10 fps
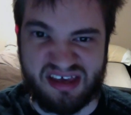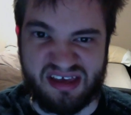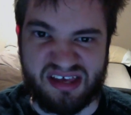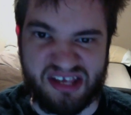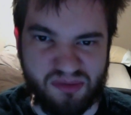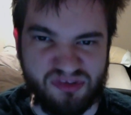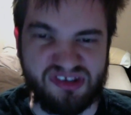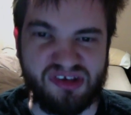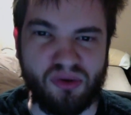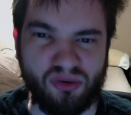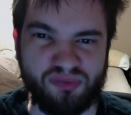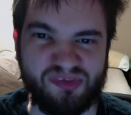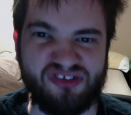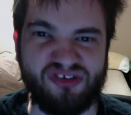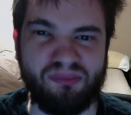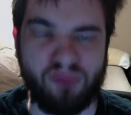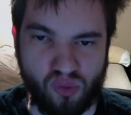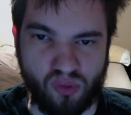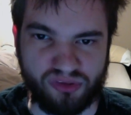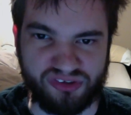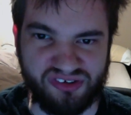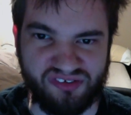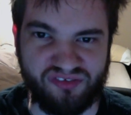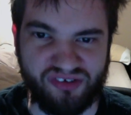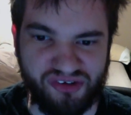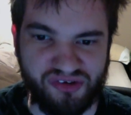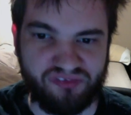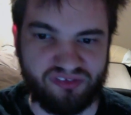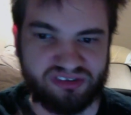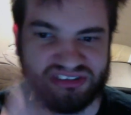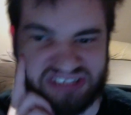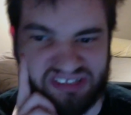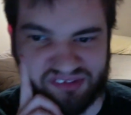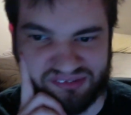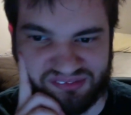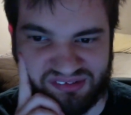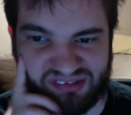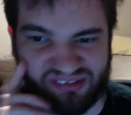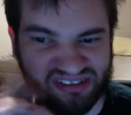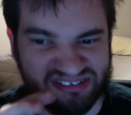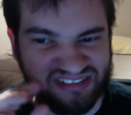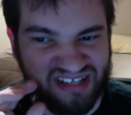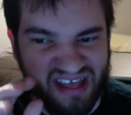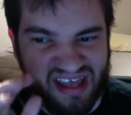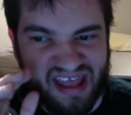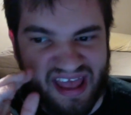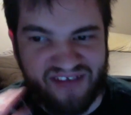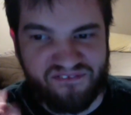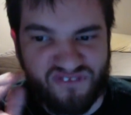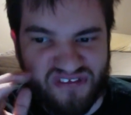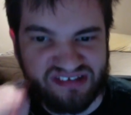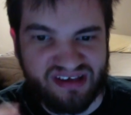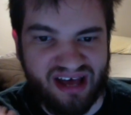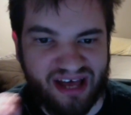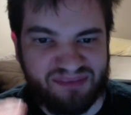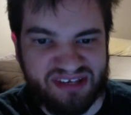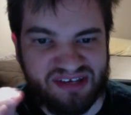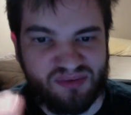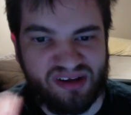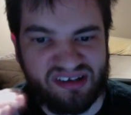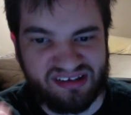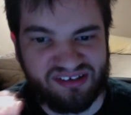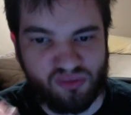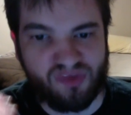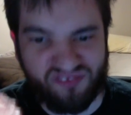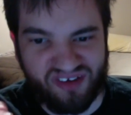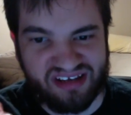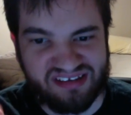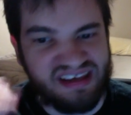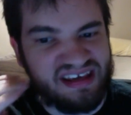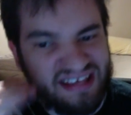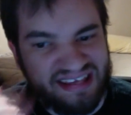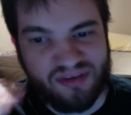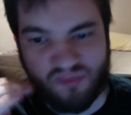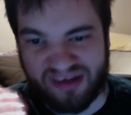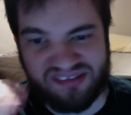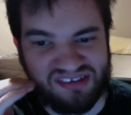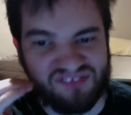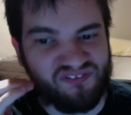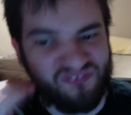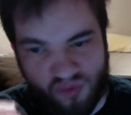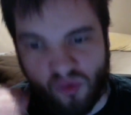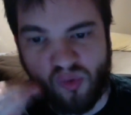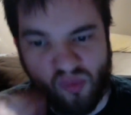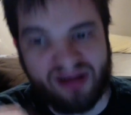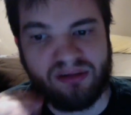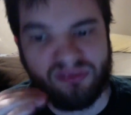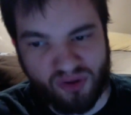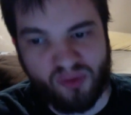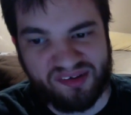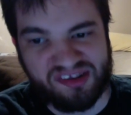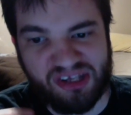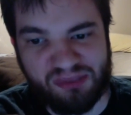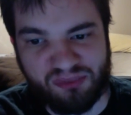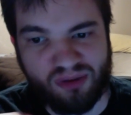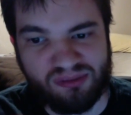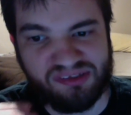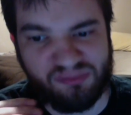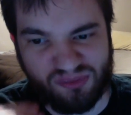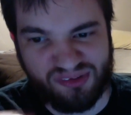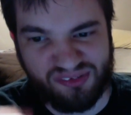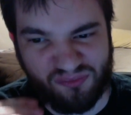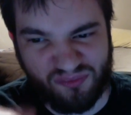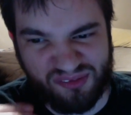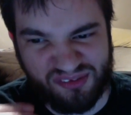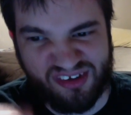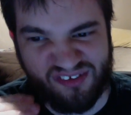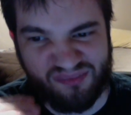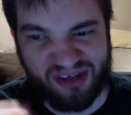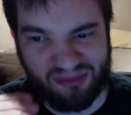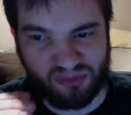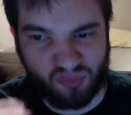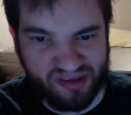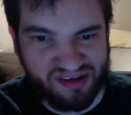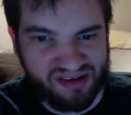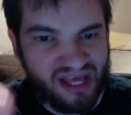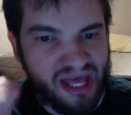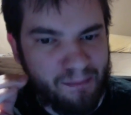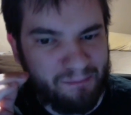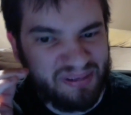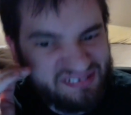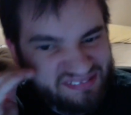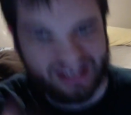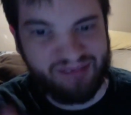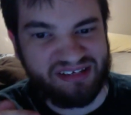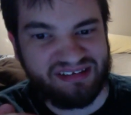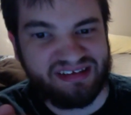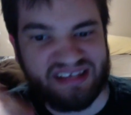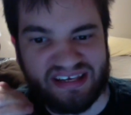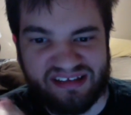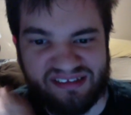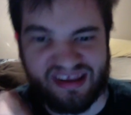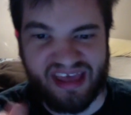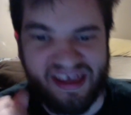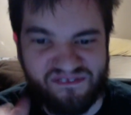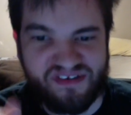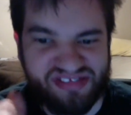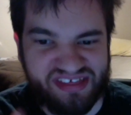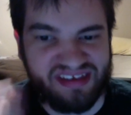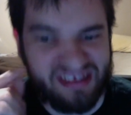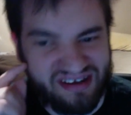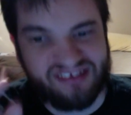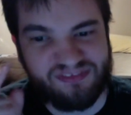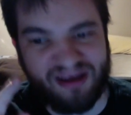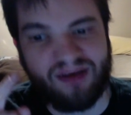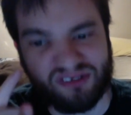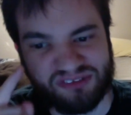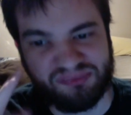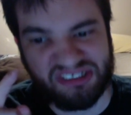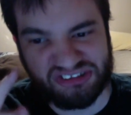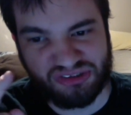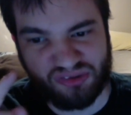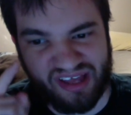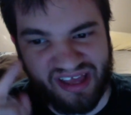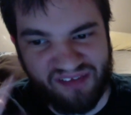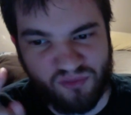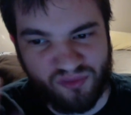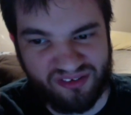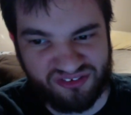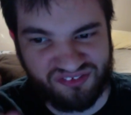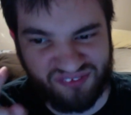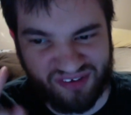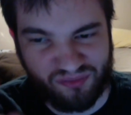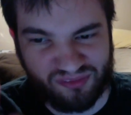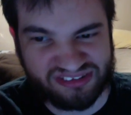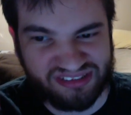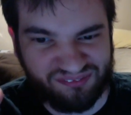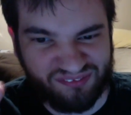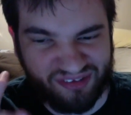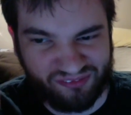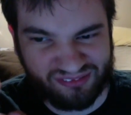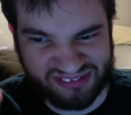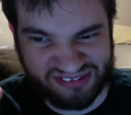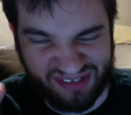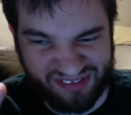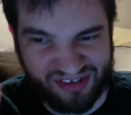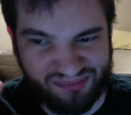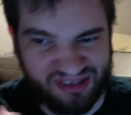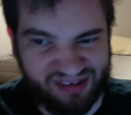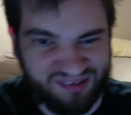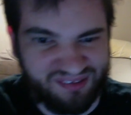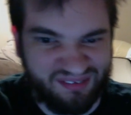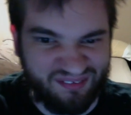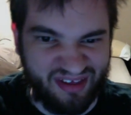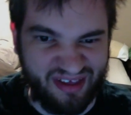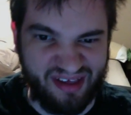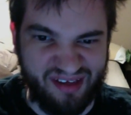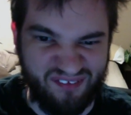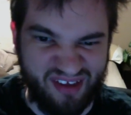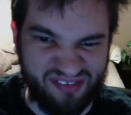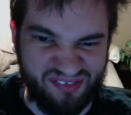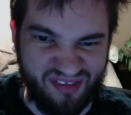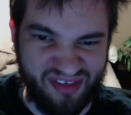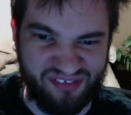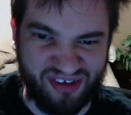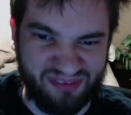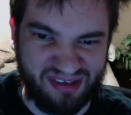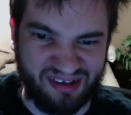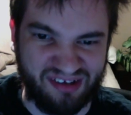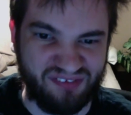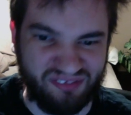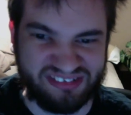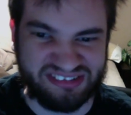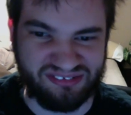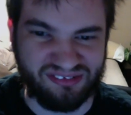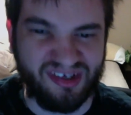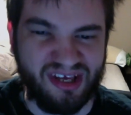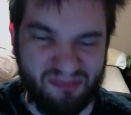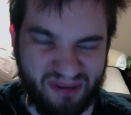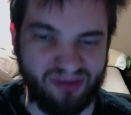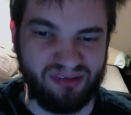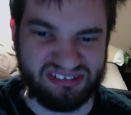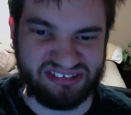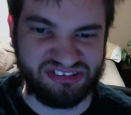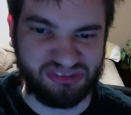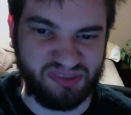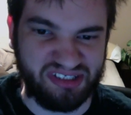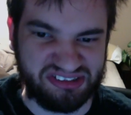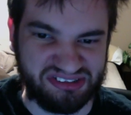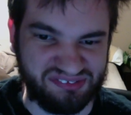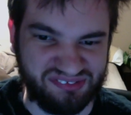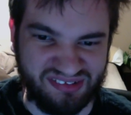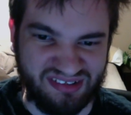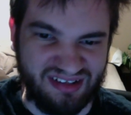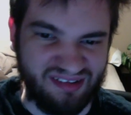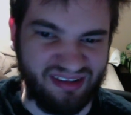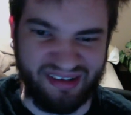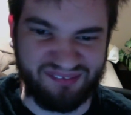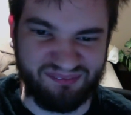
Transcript: he was the ultimate support for Universe 7, because every time he went into a fight, he went in full well knowing he probably wouldn't have been able to win. But damn it, he did everything in his power to make sure everyone else ended up getting out of every single perilous situation. He